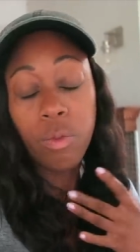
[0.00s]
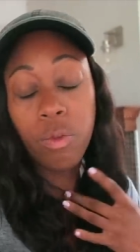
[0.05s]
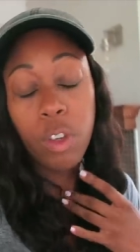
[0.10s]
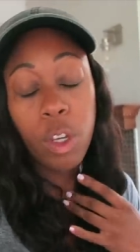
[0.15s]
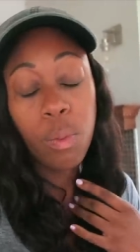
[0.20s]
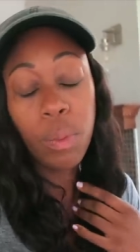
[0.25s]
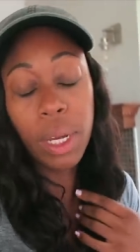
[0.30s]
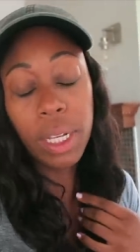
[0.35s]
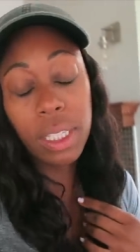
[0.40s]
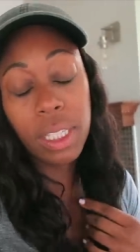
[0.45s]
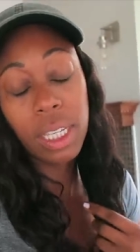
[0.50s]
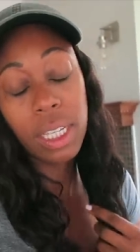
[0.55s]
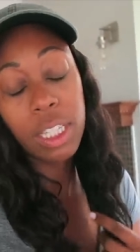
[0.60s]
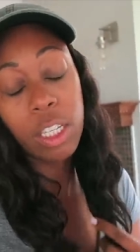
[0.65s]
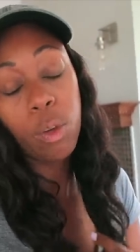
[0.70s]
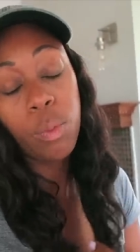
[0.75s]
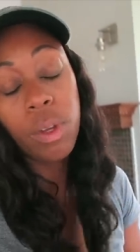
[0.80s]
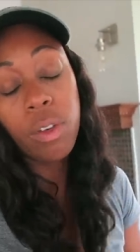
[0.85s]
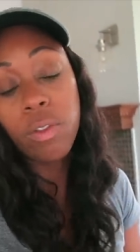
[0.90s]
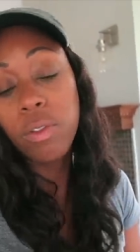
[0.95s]
few months
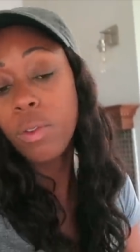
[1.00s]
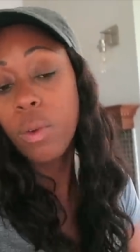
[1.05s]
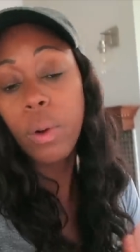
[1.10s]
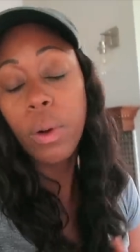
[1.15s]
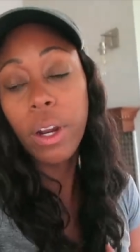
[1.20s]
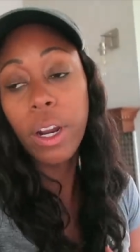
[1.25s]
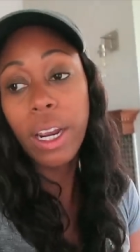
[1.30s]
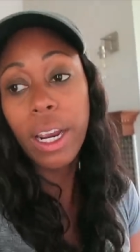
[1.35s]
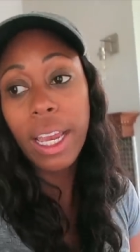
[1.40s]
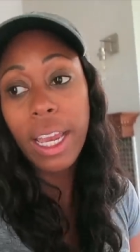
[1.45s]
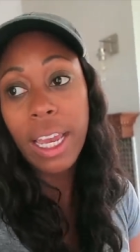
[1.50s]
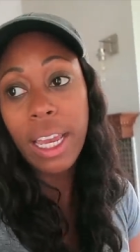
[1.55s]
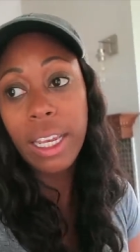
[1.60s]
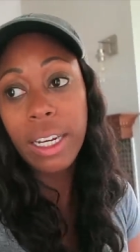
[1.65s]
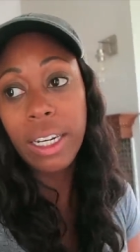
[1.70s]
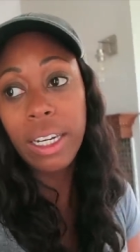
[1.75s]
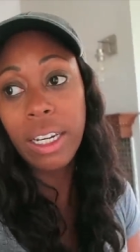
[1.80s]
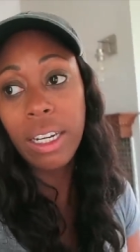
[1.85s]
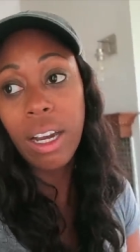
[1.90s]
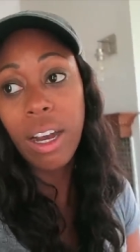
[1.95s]
because he'll be four
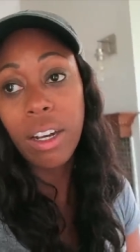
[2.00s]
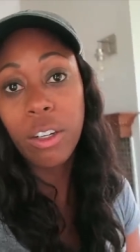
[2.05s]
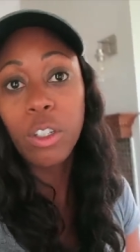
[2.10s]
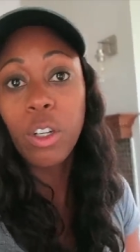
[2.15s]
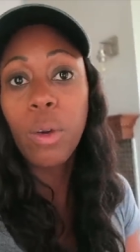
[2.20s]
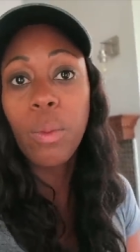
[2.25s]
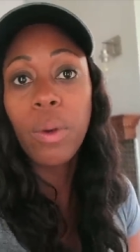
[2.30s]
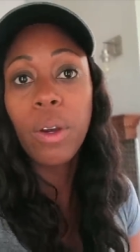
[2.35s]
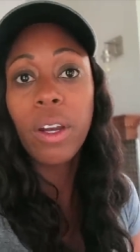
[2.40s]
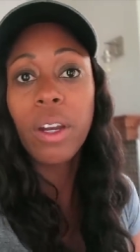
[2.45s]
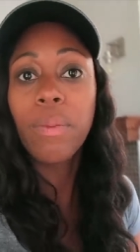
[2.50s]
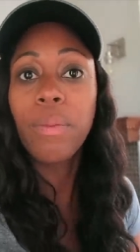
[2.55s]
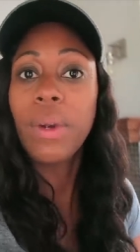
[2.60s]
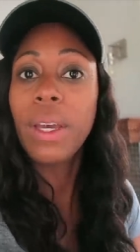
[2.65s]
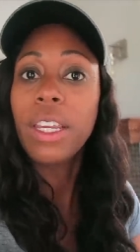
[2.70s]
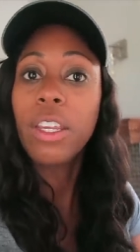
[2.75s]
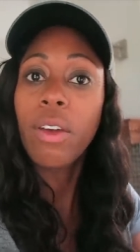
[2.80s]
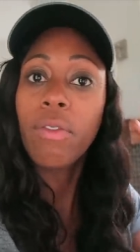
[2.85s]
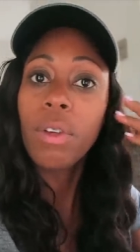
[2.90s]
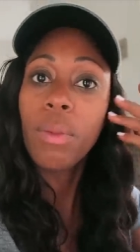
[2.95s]
in October,
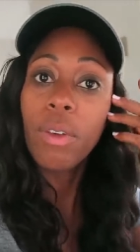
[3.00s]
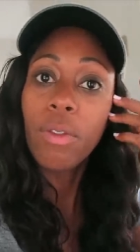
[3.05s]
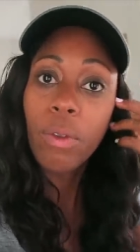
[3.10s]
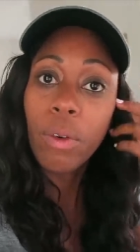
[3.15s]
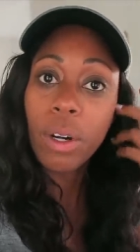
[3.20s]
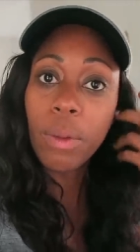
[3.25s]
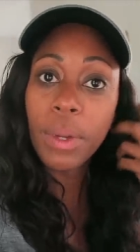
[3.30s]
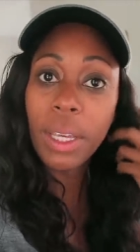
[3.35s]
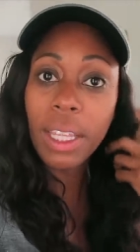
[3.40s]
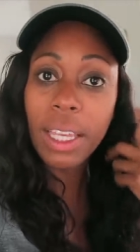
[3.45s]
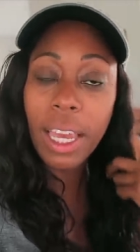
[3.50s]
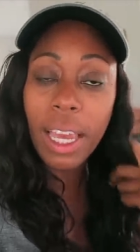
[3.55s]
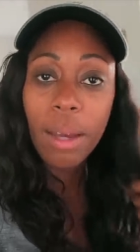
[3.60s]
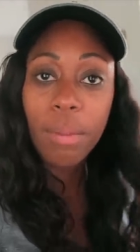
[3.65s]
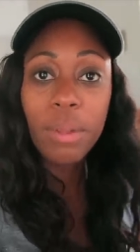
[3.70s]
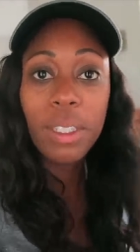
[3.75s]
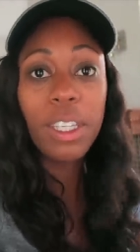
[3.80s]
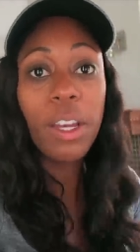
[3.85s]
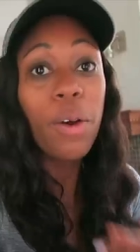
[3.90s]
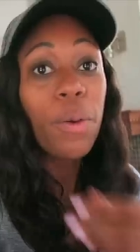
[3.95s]
but you have to be four to be in the
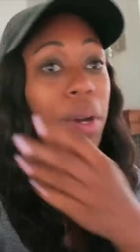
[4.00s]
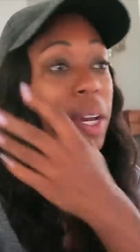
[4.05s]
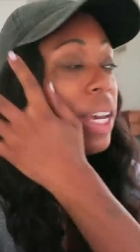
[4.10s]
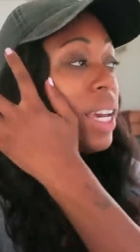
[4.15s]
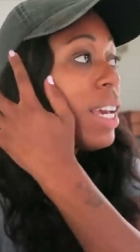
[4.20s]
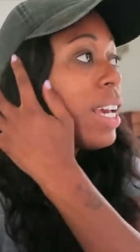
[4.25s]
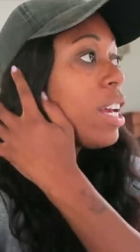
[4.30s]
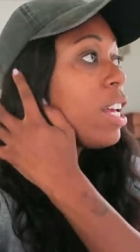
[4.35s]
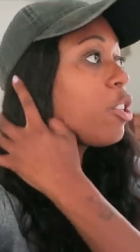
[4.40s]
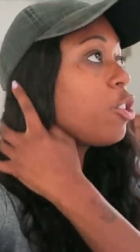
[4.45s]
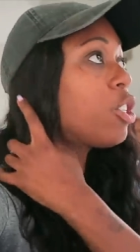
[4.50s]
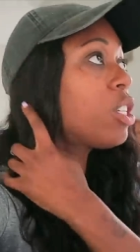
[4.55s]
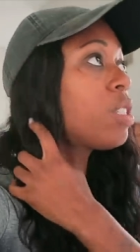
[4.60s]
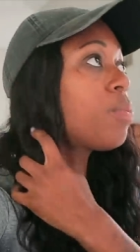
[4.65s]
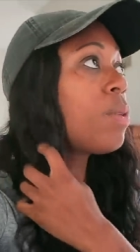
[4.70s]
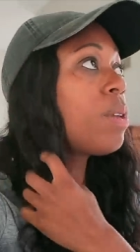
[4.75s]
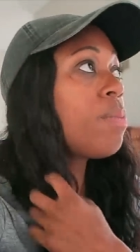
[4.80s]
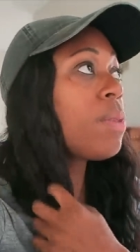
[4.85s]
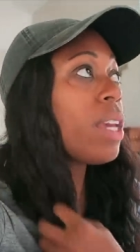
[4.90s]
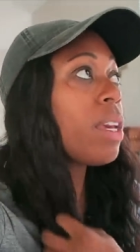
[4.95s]
camp. So it's
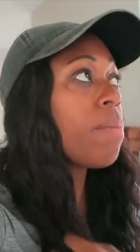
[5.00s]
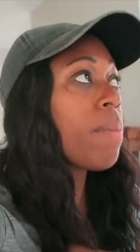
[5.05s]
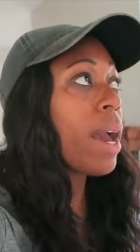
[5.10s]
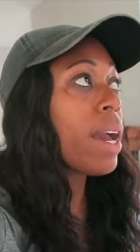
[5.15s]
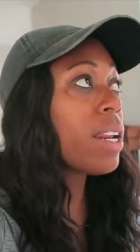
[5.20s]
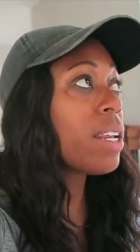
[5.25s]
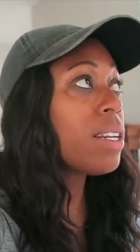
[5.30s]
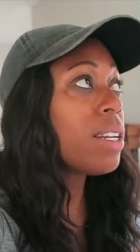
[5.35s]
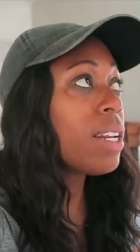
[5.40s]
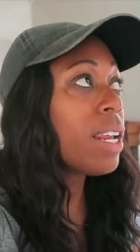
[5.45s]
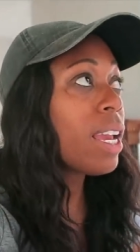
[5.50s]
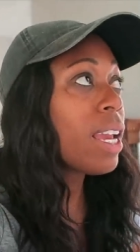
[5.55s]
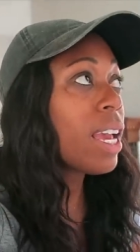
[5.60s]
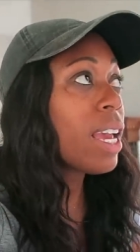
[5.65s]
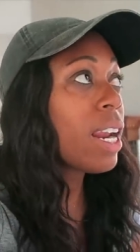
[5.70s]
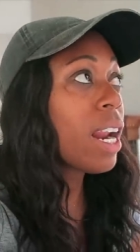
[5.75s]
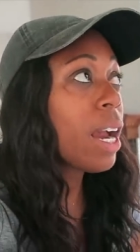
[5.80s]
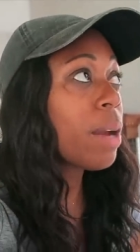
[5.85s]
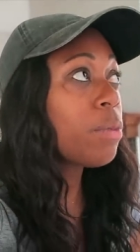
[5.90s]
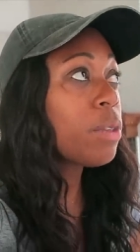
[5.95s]
just been me and Maddie
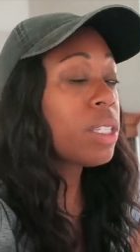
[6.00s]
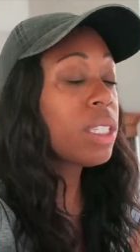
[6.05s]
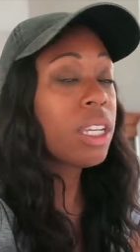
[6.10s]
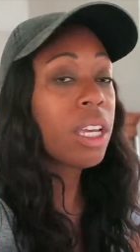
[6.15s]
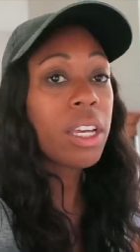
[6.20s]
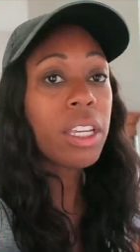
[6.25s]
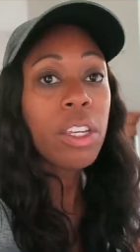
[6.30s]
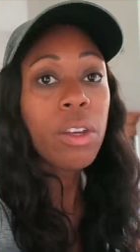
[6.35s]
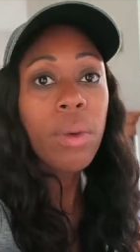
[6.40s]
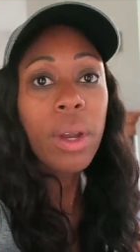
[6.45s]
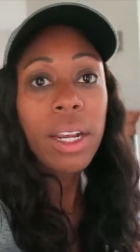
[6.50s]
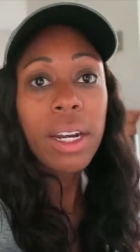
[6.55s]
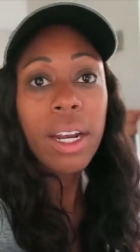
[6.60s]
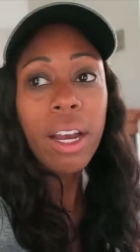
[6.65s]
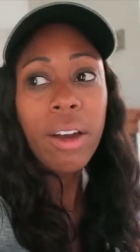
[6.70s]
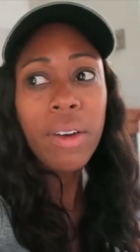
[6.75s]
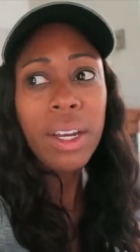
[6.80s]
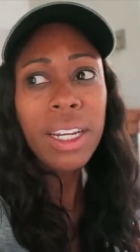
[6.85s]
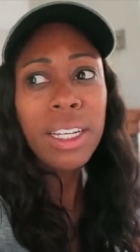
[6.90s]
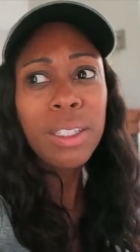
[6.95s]
today, and I'm just telling you right
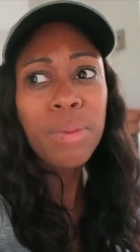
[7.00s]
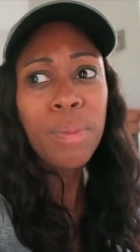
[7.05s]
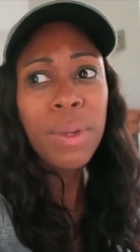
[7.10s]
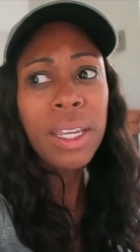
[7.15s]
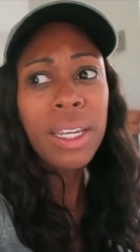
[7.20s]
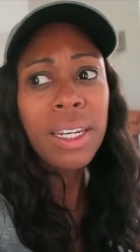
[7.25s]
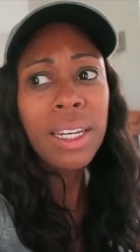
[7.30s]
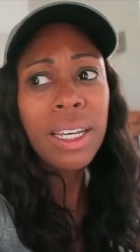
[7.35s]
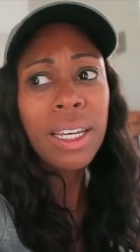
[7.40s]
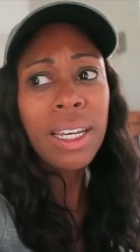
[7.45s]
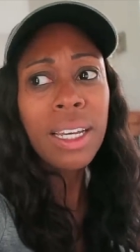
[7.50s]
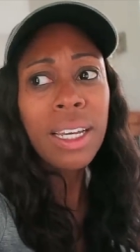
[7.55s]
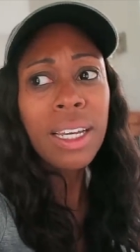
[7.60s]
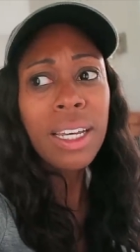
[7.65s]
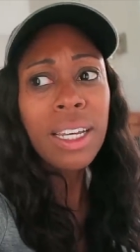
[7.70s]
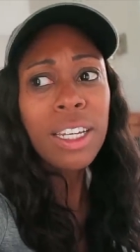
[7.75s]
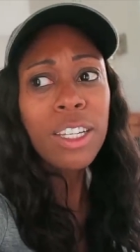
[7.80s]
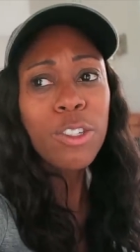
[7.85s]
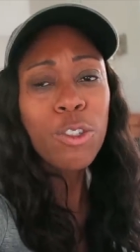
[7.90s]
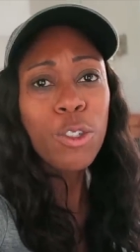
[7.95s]
now, it has been
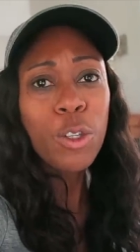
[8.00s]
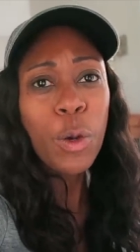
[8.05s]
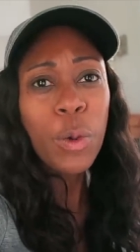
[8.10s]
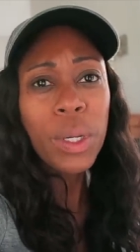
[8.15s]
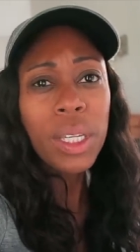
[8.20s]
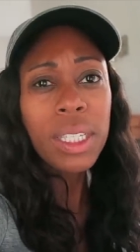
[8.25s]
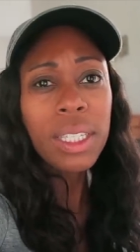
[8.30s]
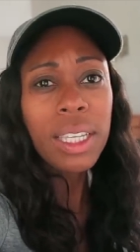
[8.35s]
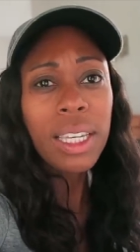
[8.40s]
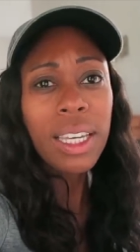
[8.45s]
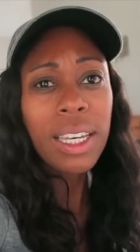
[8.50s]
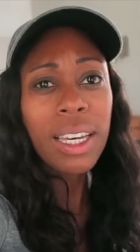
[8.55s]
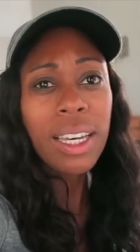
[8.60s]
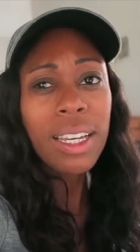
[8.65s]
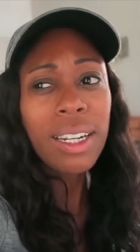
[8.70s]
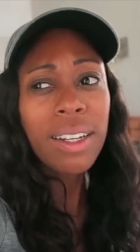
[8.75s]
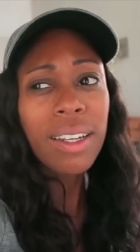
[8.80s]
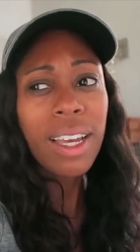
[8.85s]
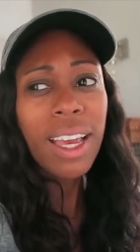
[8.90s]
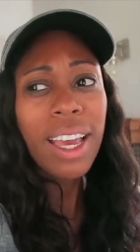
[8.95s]
so easy.
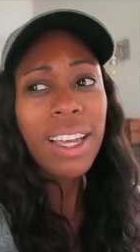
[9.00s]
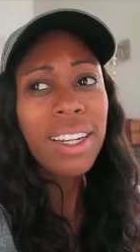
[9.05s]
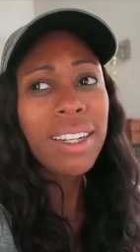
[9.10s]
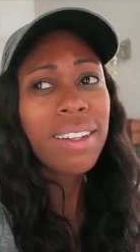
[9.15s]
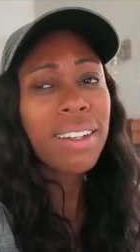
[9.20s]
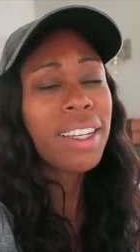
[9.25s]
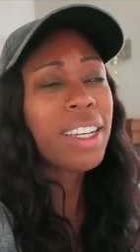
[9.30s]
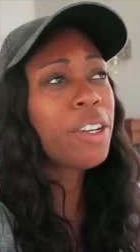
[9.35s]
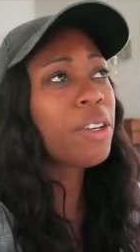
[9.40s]
And